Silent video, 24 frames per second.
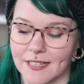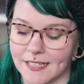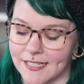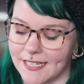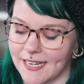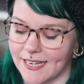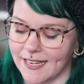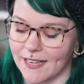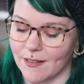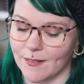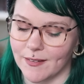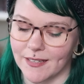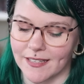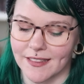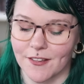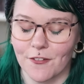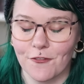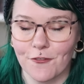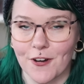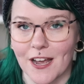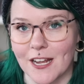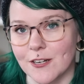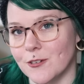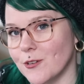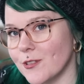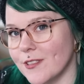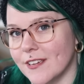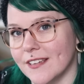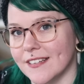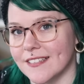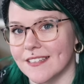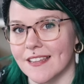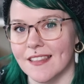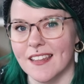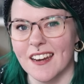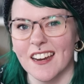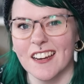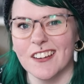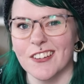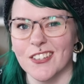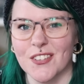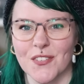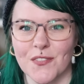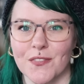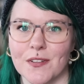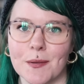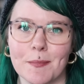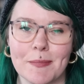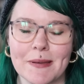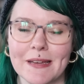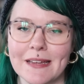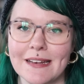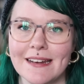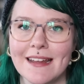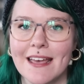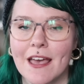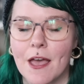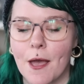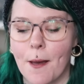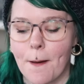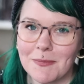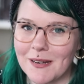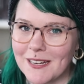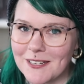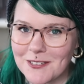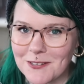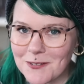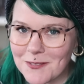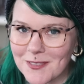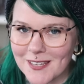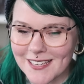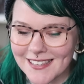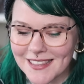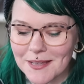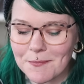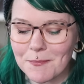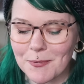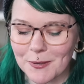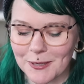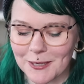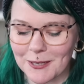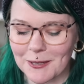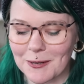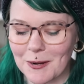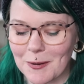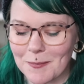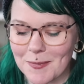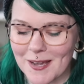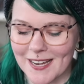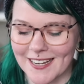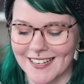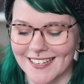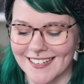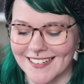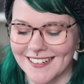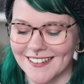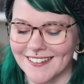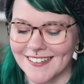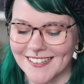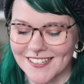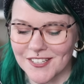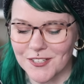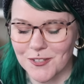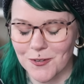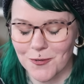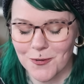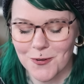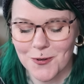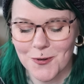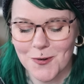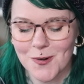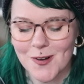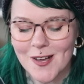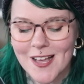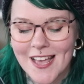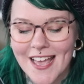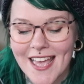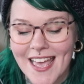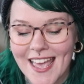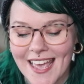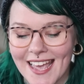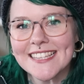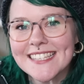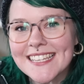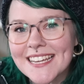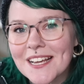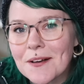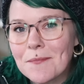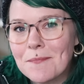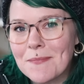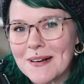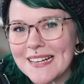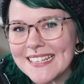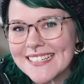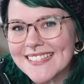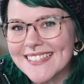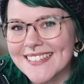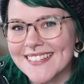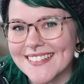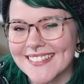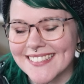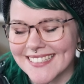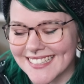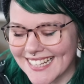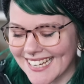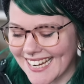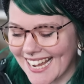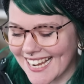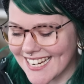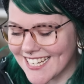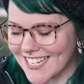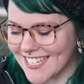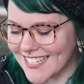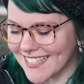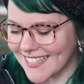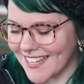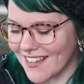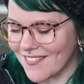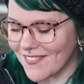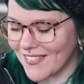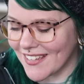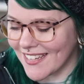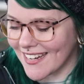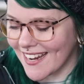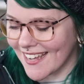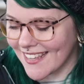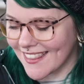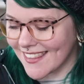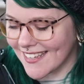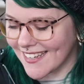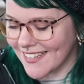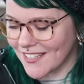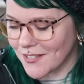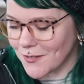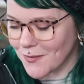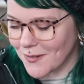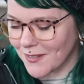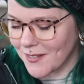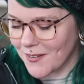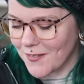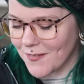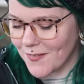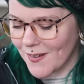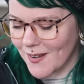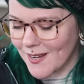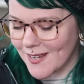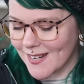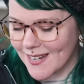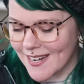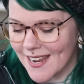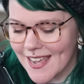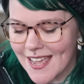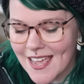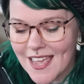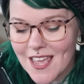take out like the fragile things and then I just flip it. But I do think that putting it all back in here is so cool. It's like a puzzle. Like I just love it. I think it's really fun.